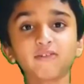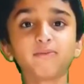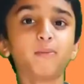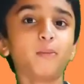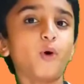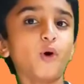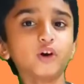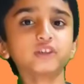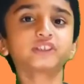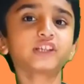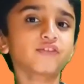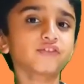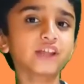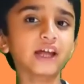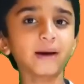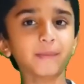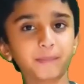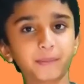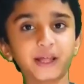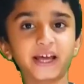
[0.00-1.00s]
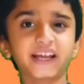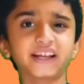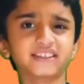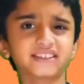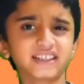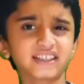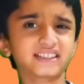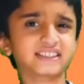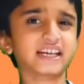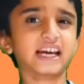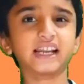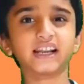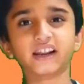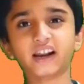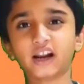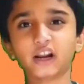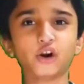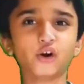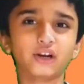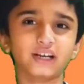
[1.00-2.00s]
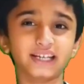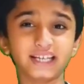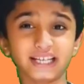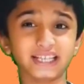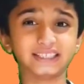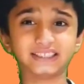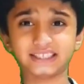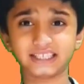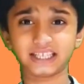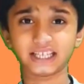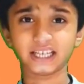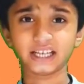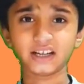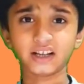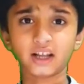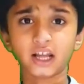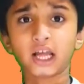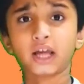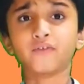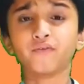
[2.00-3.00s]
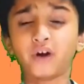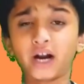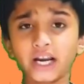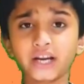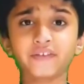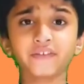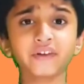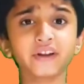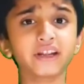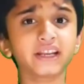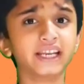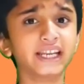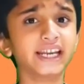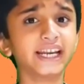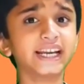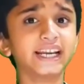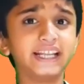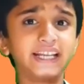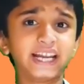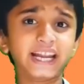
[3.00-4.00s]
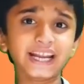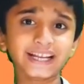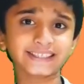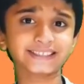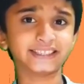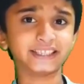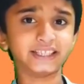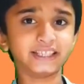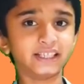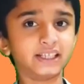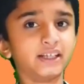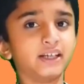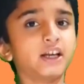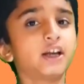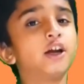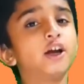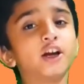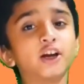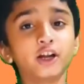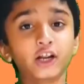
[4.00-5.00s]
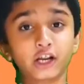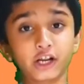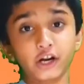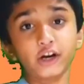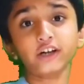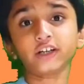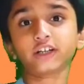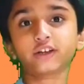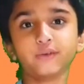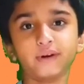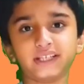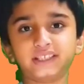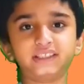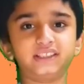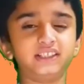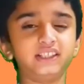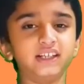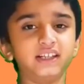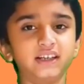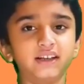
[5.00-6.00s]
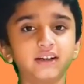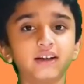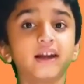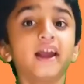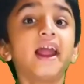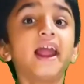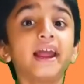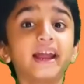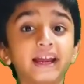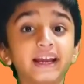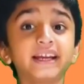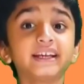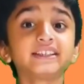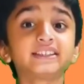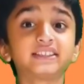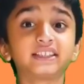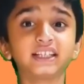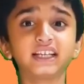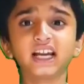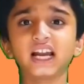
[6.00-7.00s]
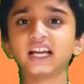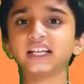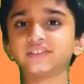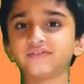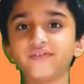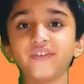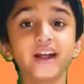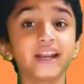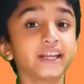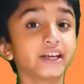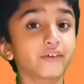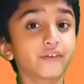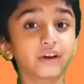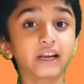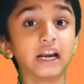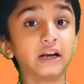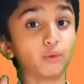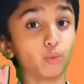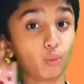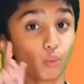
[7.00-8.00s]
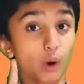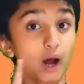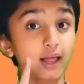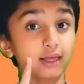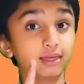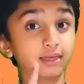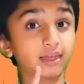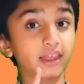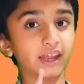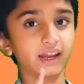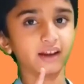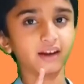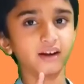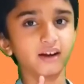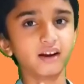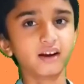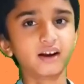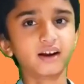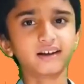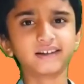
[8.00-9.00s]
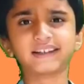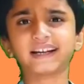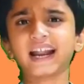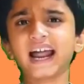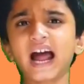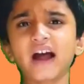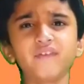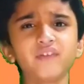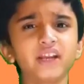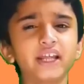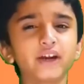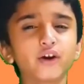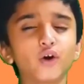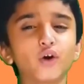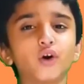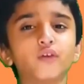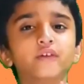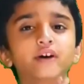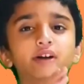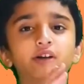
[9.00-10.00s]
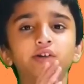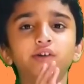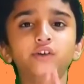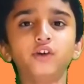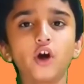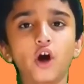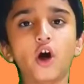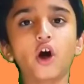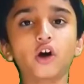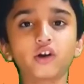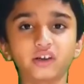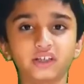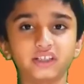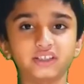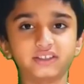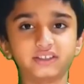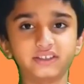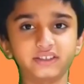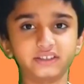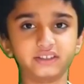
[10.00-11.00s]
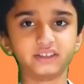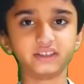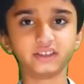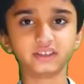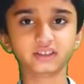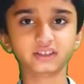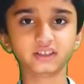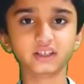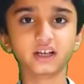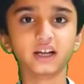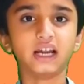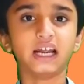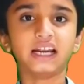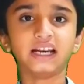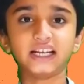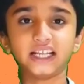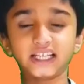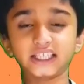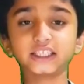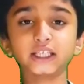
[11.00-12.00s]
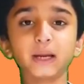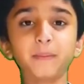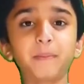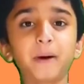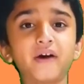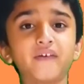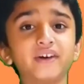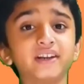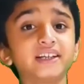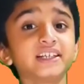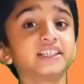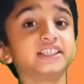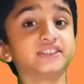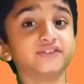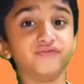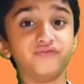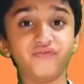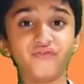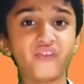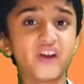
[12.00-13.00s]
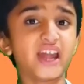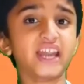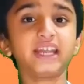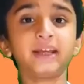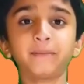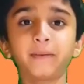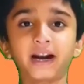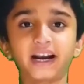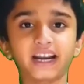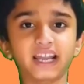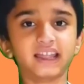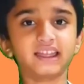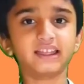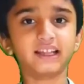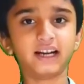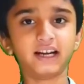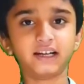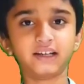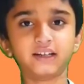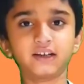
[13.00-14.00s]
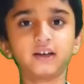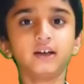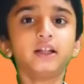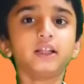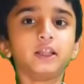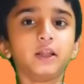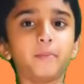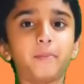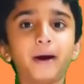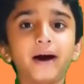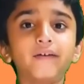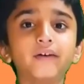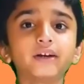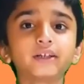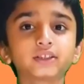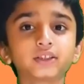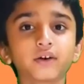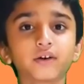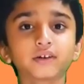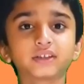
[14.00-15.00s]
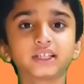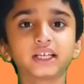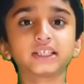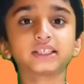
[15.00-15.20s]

most of the appliances can run on DC, why do we need AC? Good question. AC is very good at one thing: traveling over long distances. DC power is very bad at that. The power sources